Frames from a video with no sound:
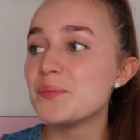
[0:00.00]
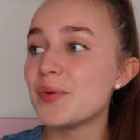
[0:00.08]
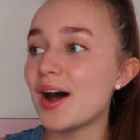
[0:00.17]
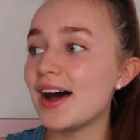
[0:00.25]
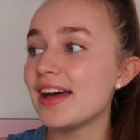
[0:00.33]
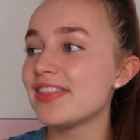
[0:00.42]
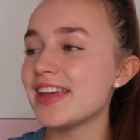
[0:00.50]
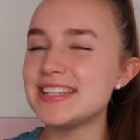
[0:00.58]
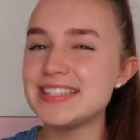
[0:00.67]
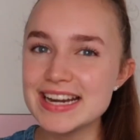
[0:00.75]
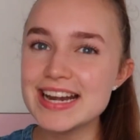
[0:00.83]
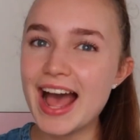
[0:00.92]
But they
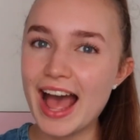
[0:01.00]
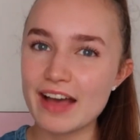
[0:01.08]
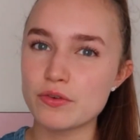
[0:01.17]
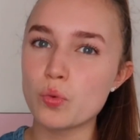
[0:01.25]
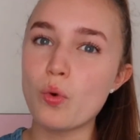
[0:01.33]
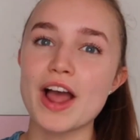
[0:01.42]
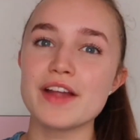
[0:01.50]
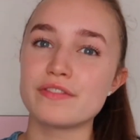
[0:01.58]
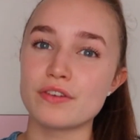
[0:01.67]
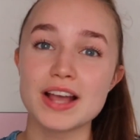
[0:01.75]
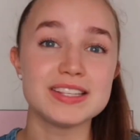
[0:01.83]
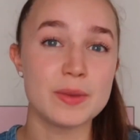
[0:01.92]
didn't have a wide
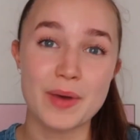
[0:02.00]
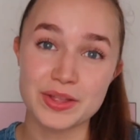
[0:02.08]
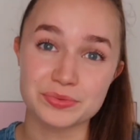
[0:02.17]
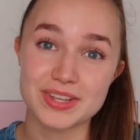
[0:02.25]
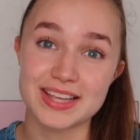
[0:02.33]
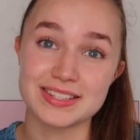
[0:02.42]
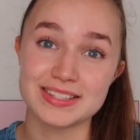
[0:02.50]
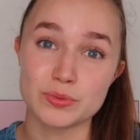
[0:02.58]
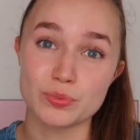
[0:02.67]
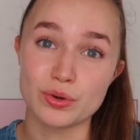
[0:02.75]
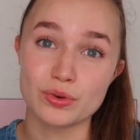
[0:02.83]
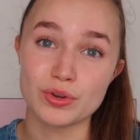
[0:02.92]
variety of pencil cases
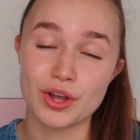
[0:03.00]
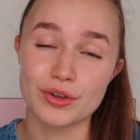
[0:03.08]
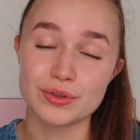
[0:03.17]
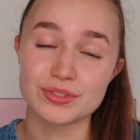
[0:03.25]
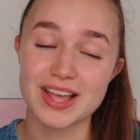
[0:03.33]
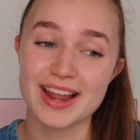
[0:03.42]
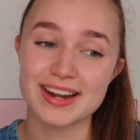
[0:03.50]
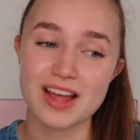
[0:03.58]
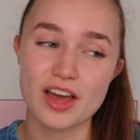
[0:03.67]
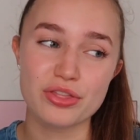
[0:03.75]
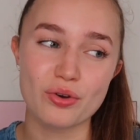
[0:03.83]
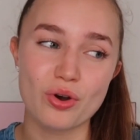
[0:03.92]
in Wilko's, and
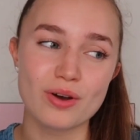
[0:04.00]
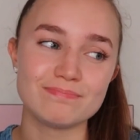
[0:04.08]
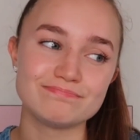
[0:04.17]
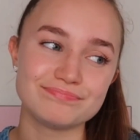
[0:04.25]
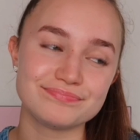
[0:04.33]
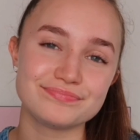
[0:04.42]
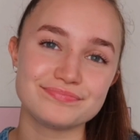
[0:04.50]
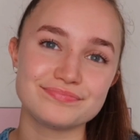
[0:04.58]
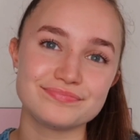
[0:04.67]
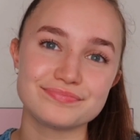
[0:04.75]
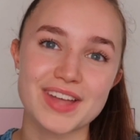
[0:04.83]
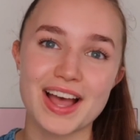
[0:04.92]
I thought,
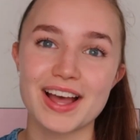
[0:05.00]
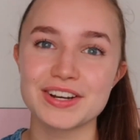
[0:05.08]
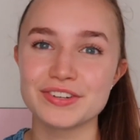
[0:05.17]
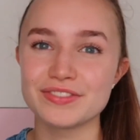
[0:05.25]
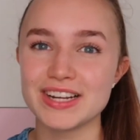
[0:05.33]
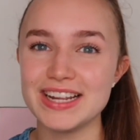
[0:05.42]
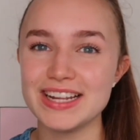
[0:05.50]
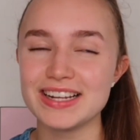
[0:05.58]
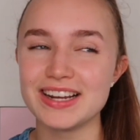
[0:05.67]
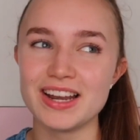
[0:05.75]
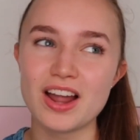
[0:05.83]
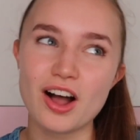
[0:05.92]
I don't
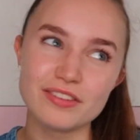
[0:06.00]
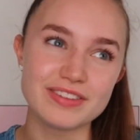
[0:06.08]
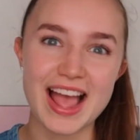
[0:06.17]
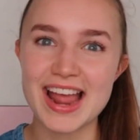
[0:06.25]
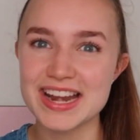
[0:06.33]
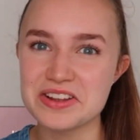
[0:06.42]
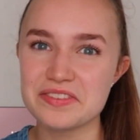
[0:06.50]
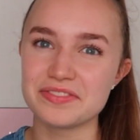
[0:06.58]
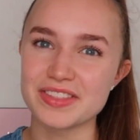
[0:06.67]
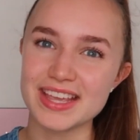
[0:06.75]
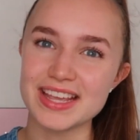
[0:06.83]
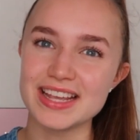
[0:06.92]
really love any of
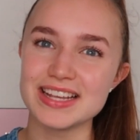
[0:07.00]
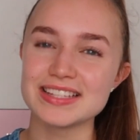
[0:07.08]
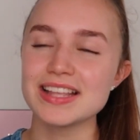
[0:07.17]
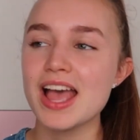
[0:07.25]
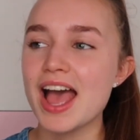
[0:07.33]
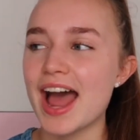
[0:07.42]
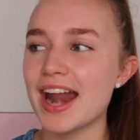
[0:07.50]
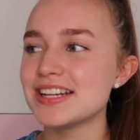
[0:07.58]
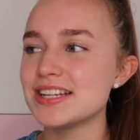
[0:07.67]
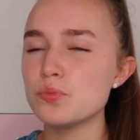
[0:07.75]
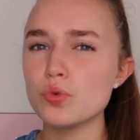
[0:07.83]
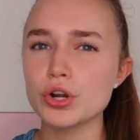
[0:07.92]
these. And I
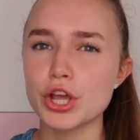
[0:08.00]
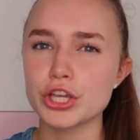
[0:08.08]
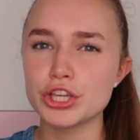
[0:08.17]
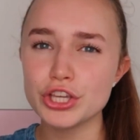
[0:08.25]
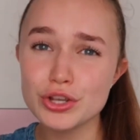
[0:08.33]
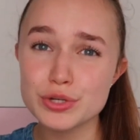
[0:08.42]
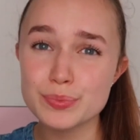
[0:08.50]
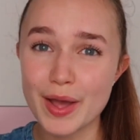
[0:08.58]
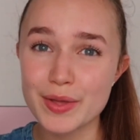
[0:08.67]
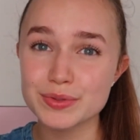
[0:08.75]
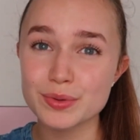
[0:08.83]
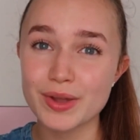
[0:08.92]
didn't want a huge
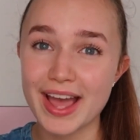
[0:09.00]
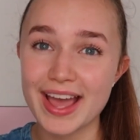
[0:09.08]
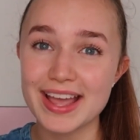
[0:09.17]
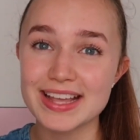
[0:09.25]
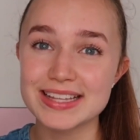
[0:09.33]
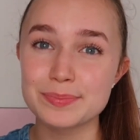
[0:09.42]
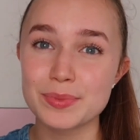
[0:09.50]
pencil case